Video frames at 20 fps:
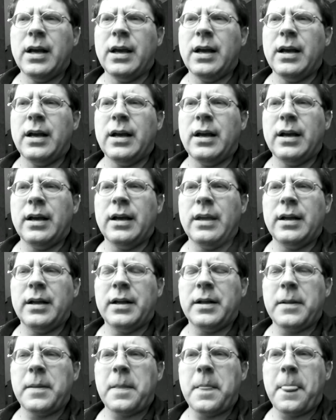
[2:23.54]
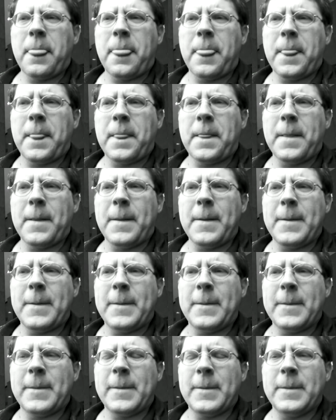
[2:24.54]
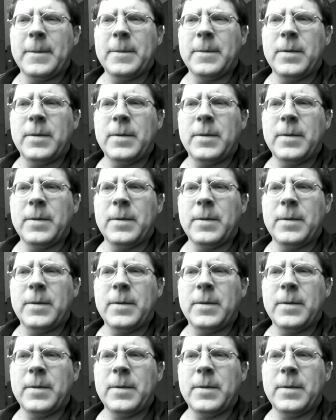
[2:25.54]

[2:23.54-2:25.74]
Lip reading: No one is speaking in this clip.